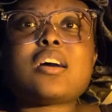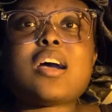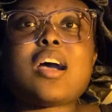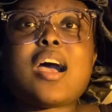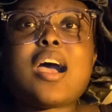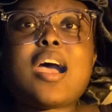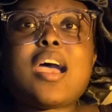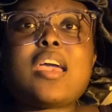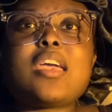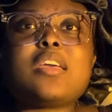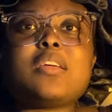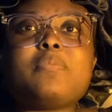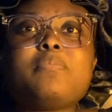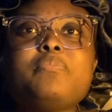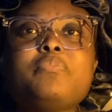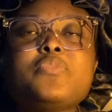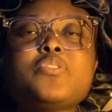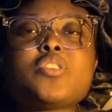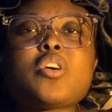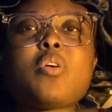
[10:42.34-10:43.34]
I
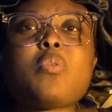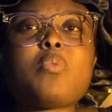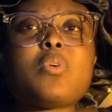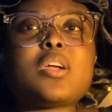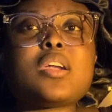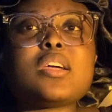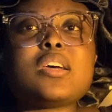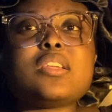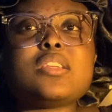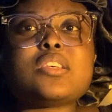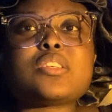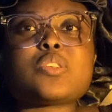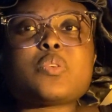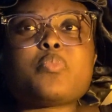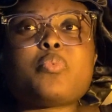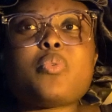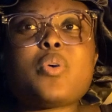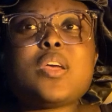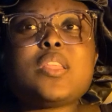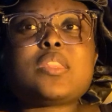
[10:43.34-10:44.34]
don't want to
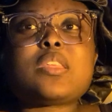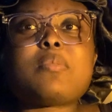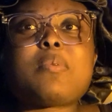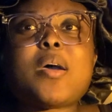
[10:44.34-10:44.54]
disappoint them.